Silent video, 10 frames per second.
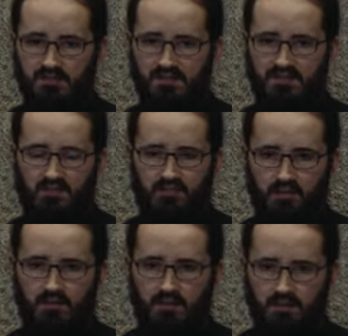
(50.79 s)
This is the
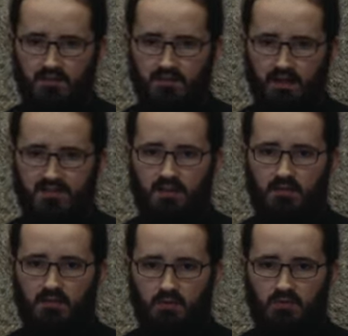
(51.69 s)
third year, and I
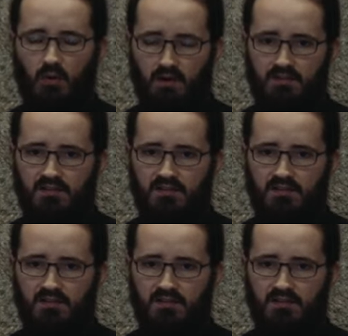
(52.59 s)
said no twice.